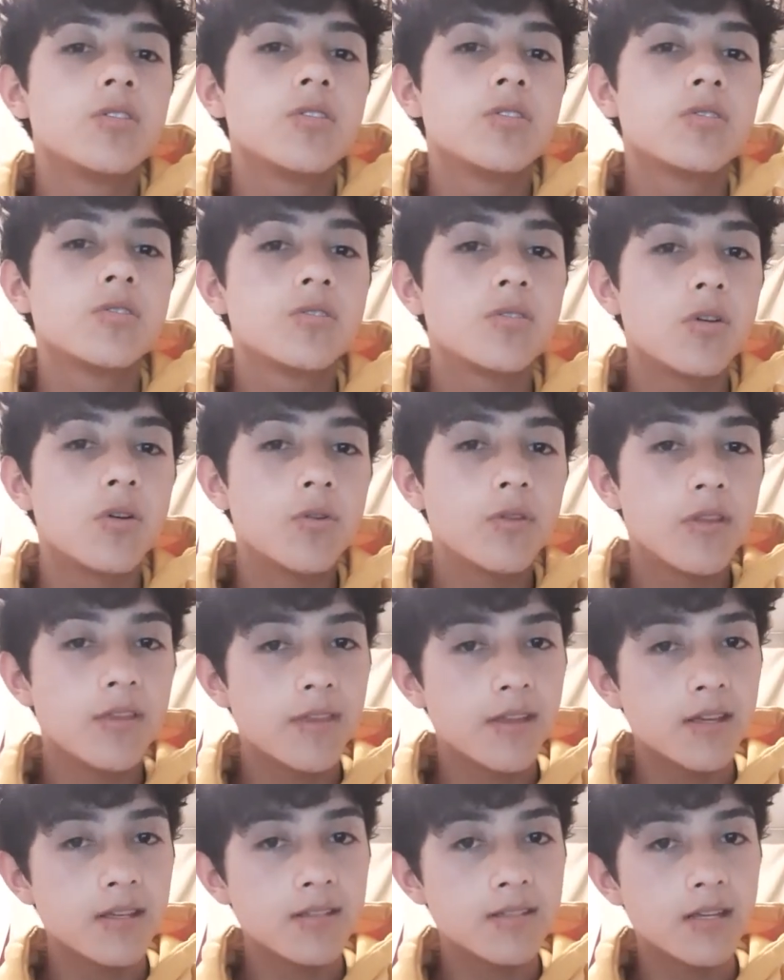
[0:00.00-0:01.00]
so the
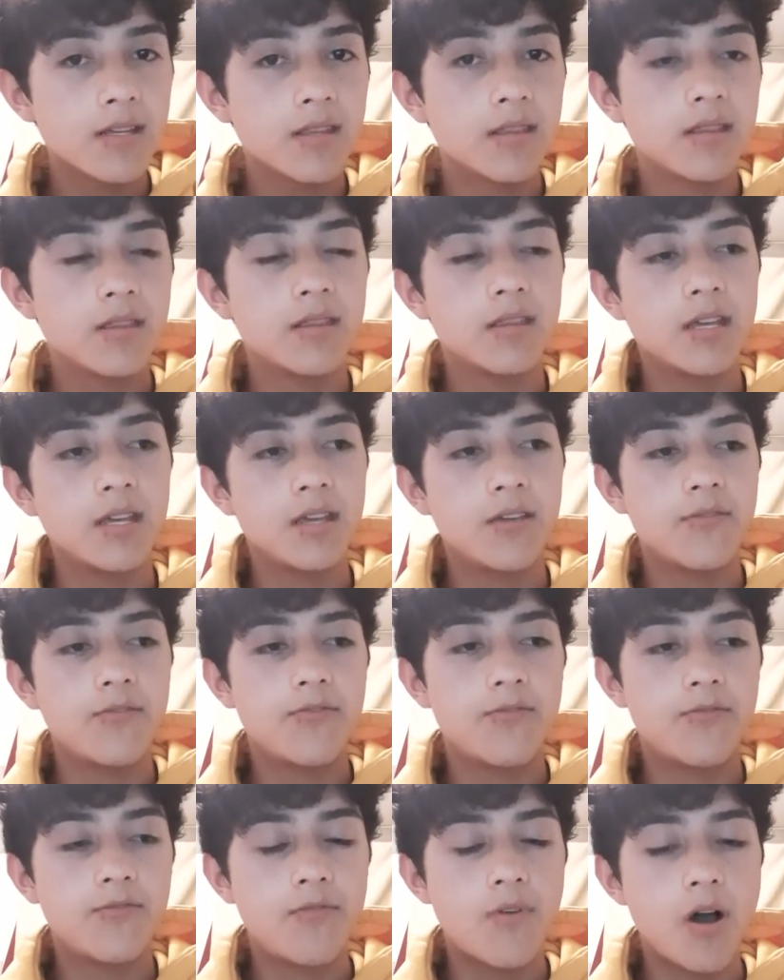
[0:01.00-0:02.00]
thing is that they
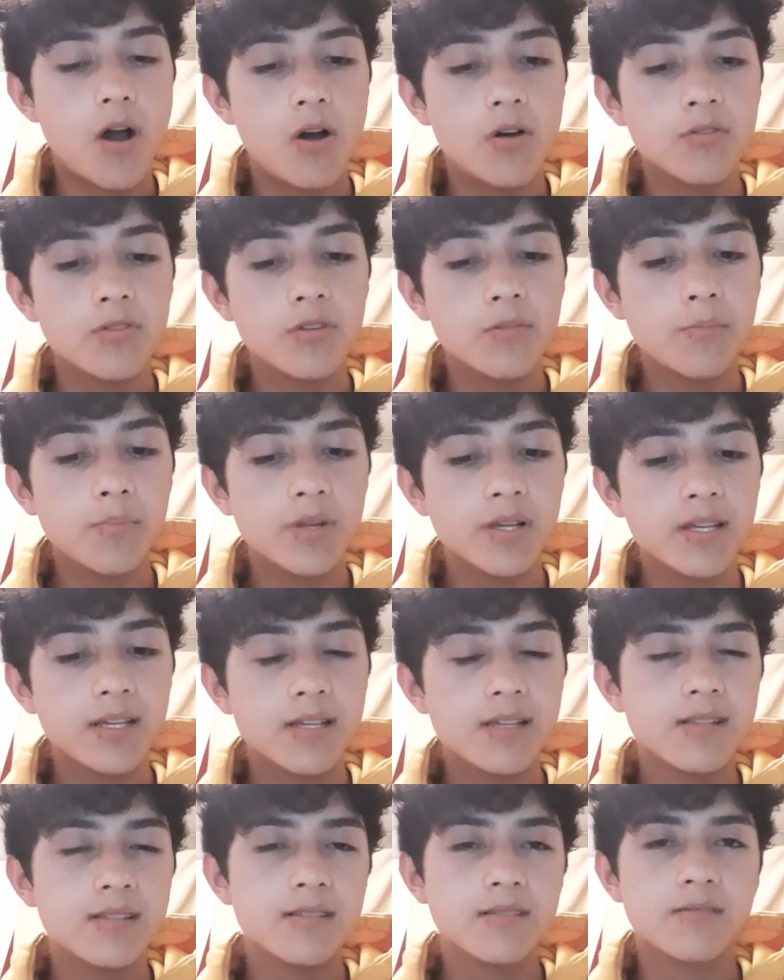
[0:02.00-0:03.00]
found the
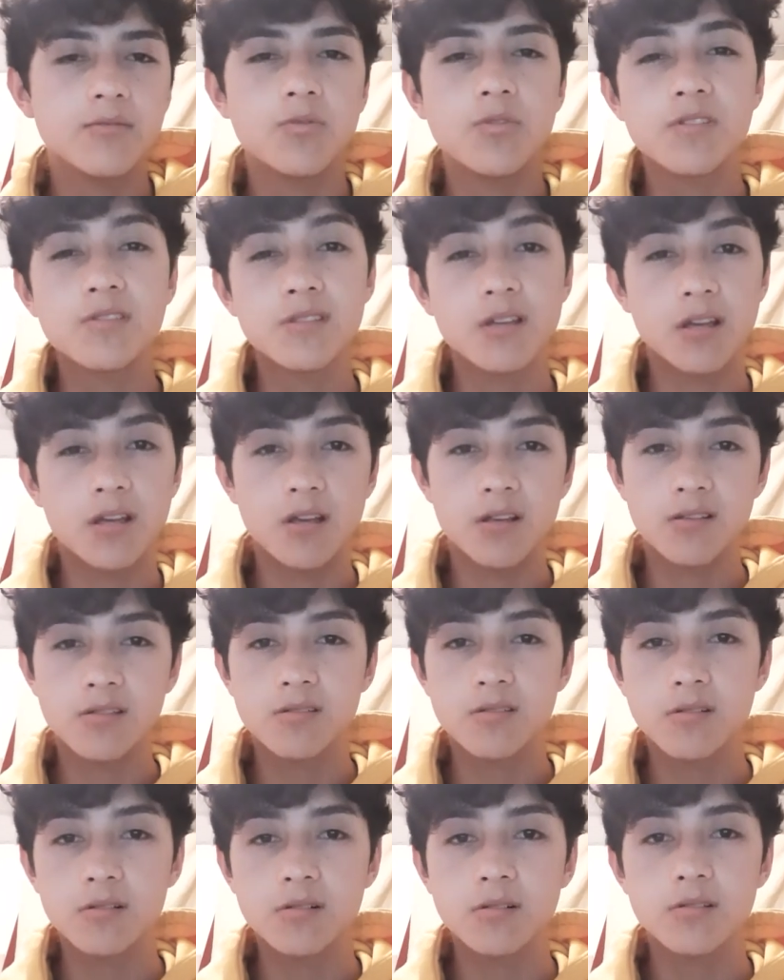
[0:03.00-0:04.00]
place was a
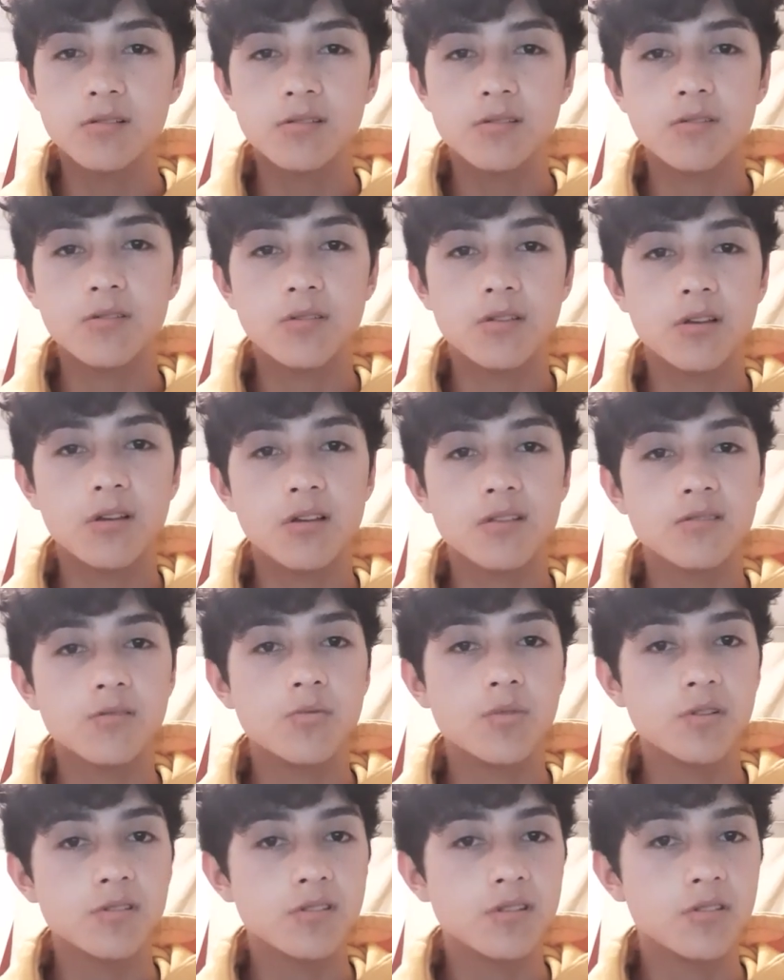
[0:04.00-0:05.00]
castle, so the castle
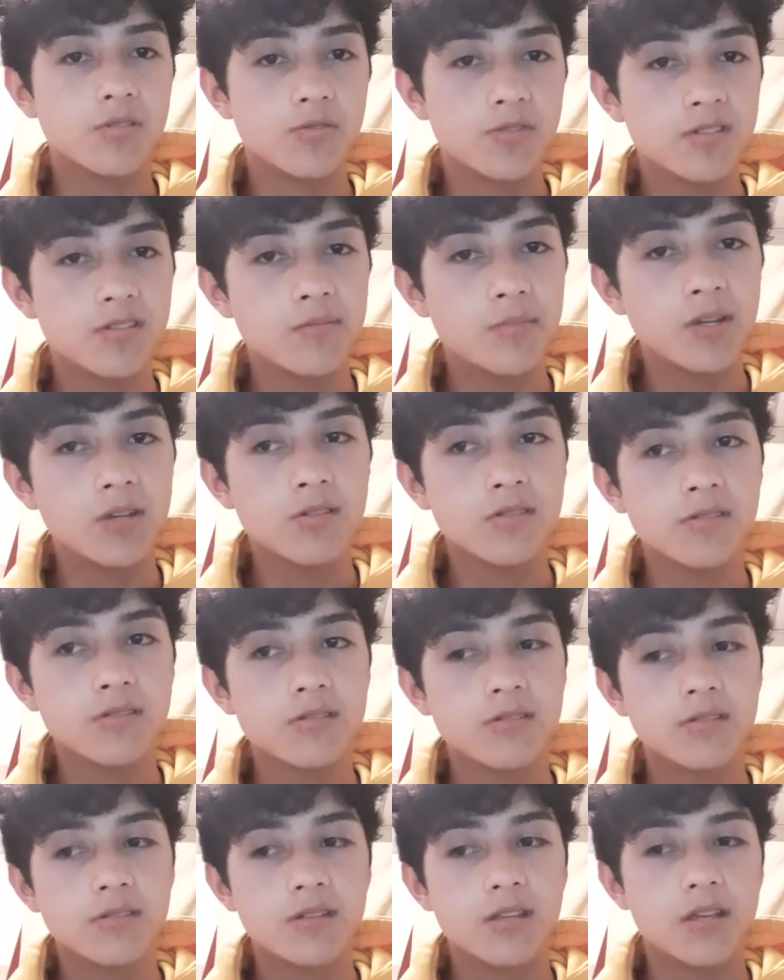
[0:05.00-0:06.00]
was interesting
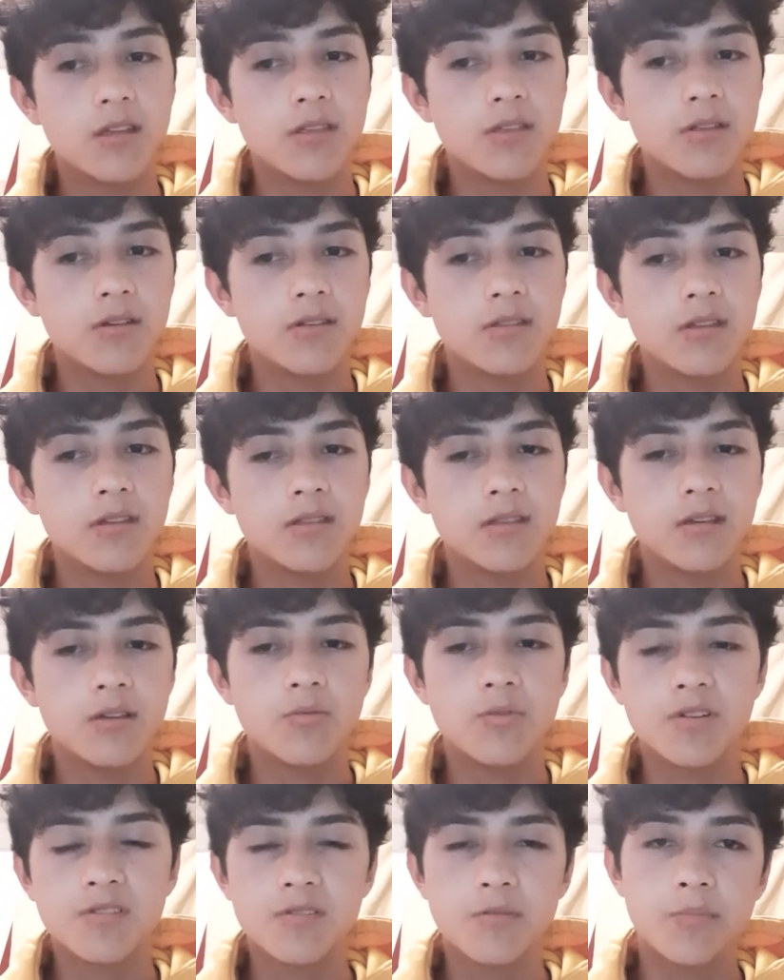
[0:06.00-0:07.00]
because they thought that they
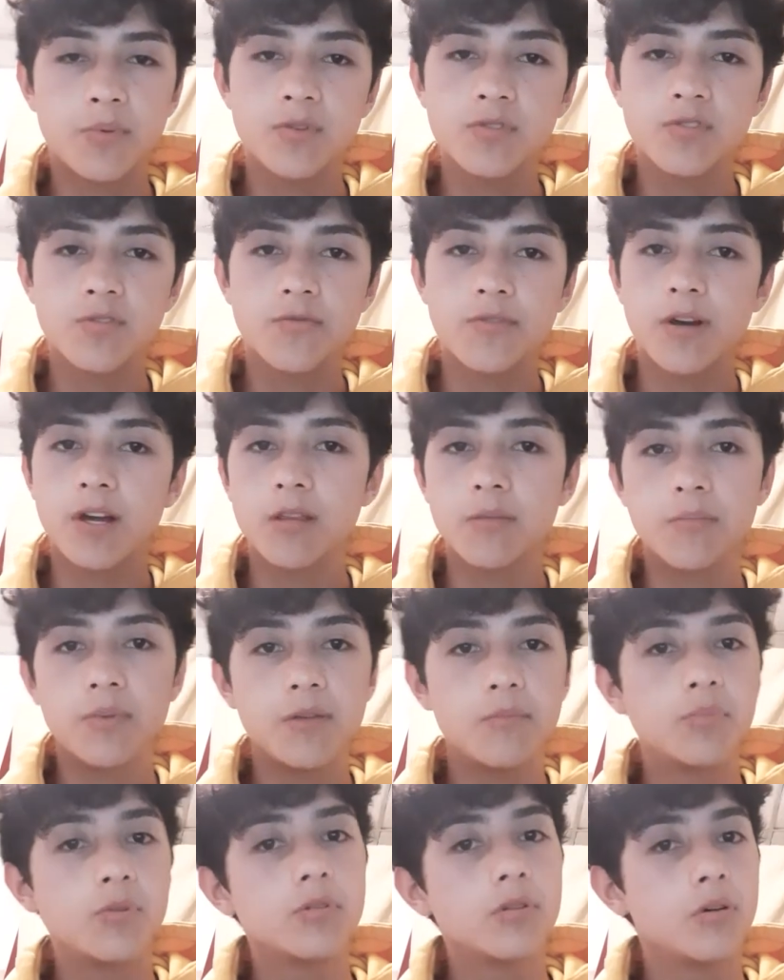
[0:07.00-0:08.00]
were supposed to find
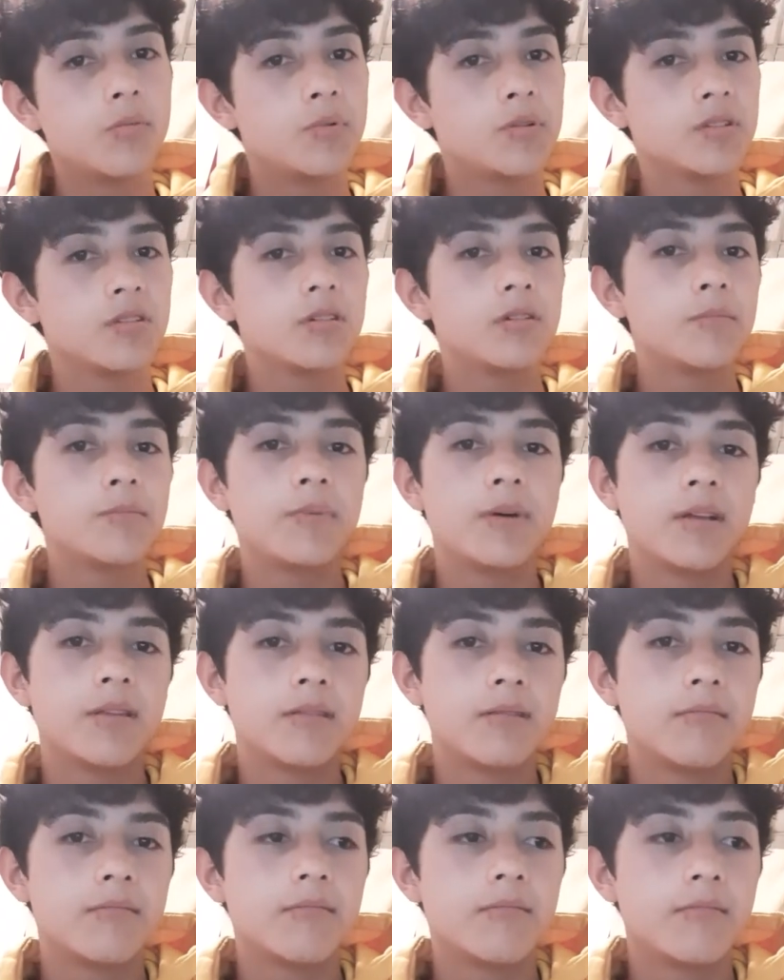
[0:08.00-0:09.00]
people over there, but
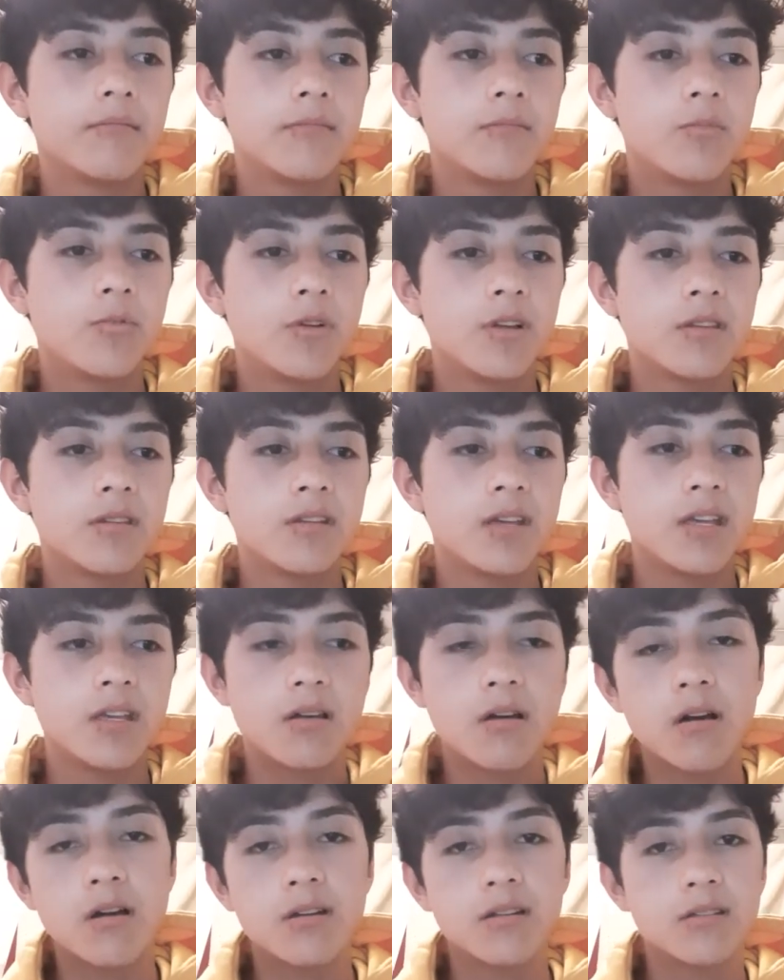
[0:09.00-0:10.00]
when they
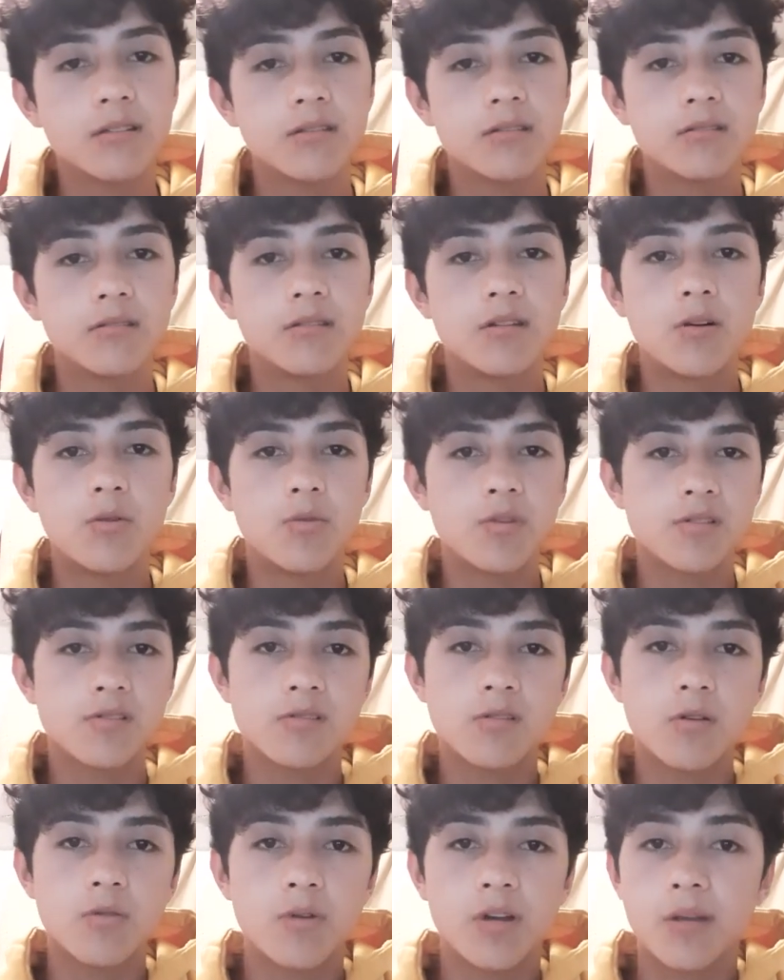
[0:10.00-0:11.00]
got in, there was
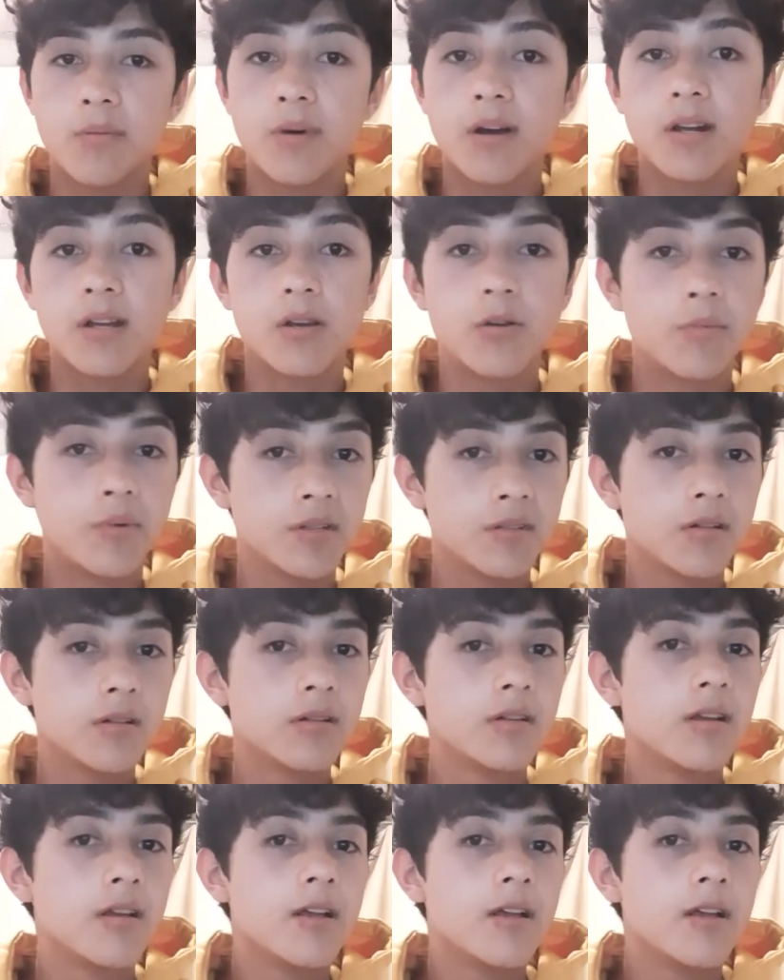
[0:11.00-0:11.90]
no anybody over there.